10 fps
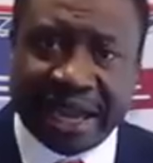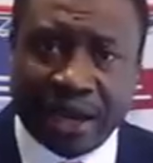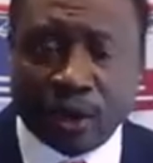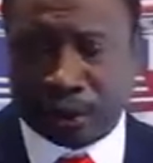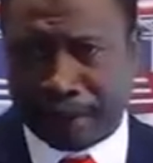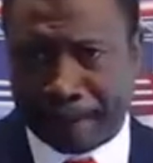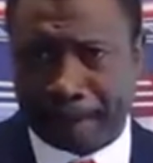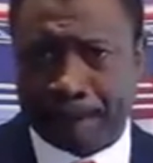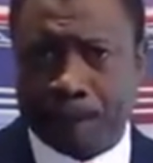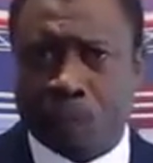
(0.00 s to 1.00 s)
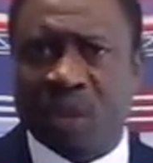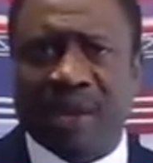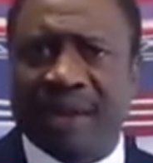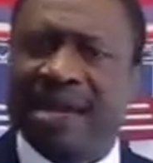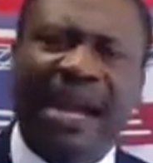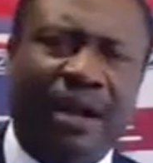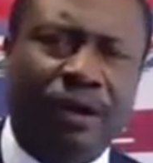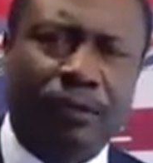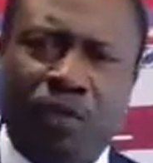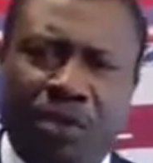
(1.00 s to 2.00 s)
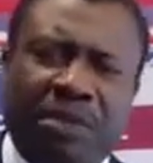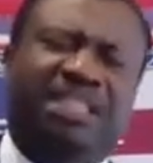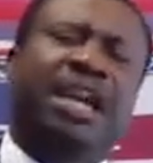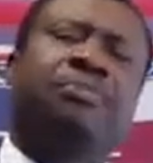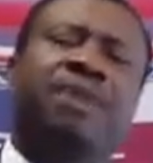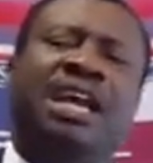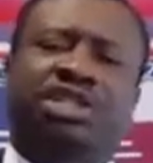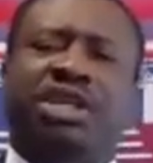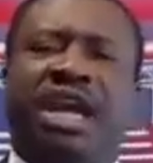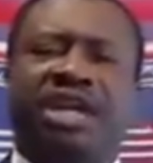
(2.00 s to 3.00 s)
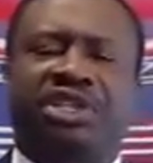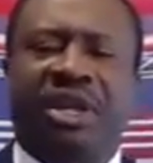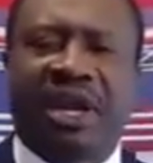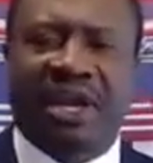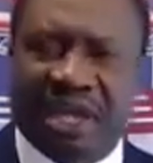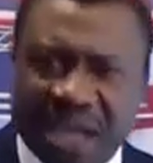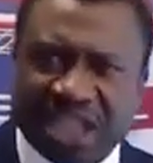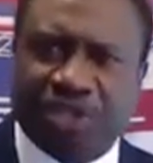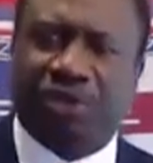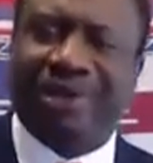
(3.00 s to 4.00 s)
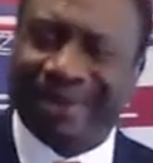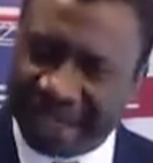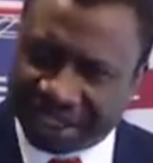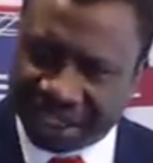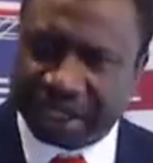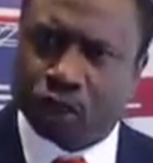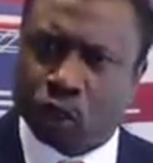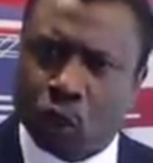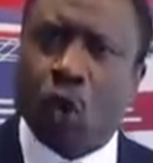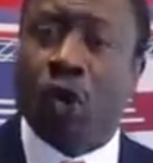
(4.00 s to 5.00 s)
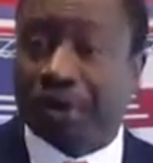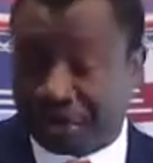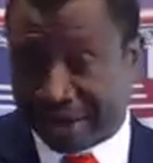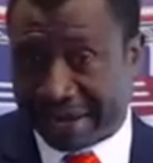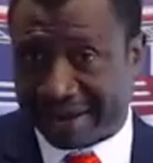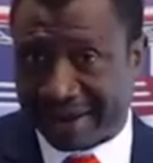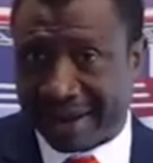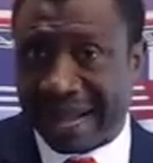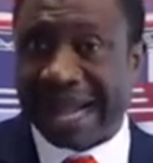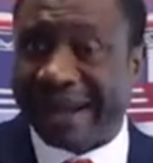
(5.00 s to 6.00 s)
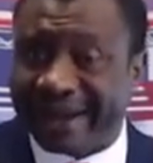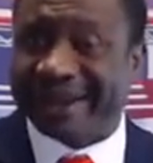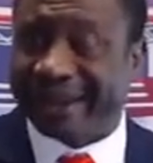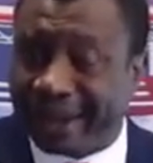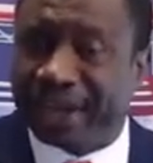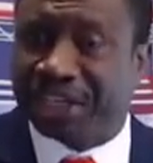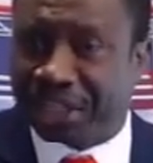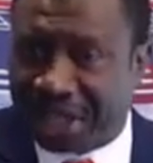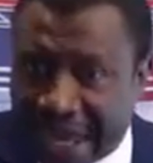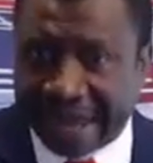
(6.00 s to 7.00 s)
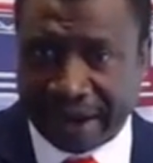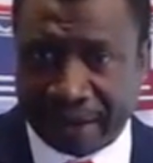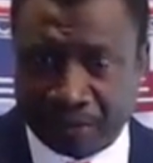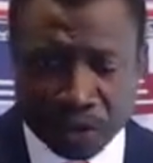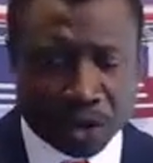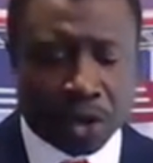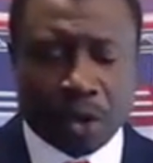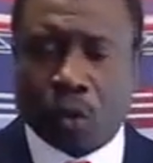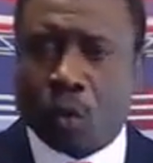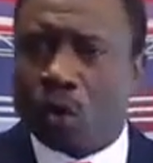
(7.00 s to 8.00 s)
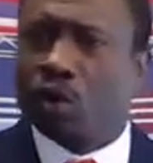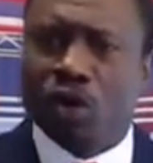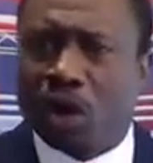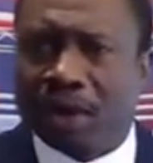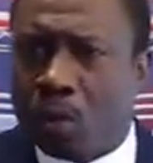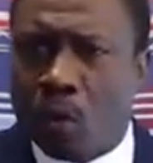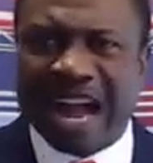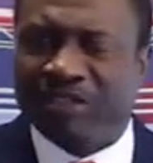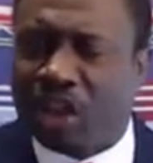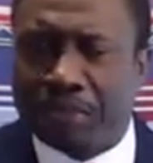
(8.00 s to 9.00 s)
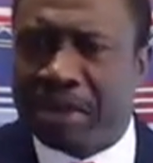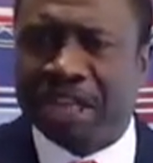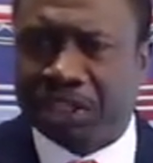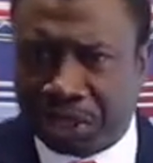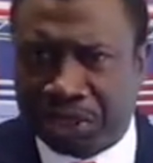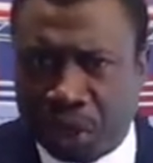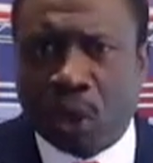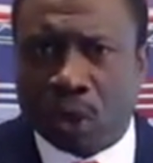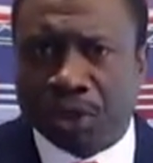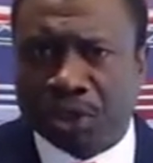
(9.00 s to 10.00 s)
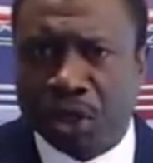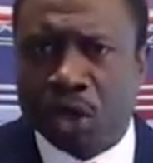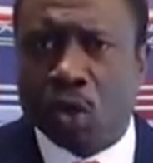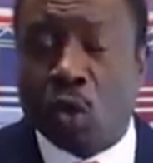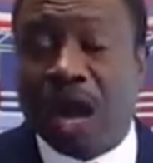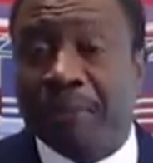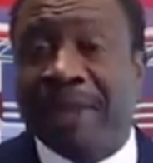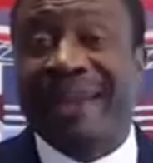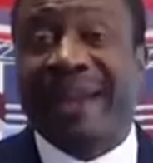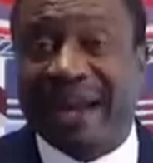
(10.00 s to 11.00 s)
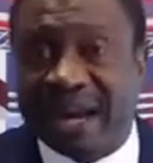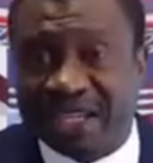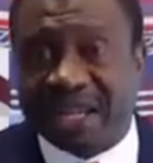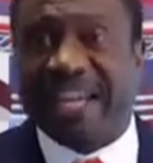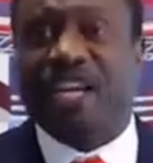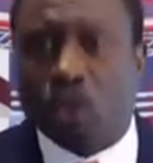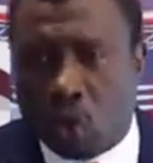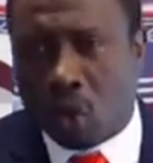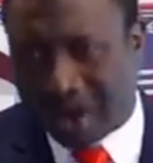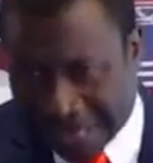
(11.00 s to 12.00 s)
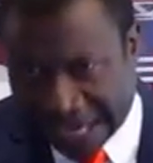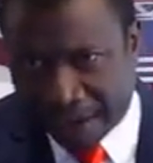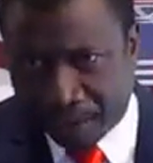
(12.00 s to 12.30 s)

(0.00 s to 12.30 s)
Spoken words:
alone. Now, Mr. Biya says he is releasing 289. We have not mentioned those who are being held in Douala,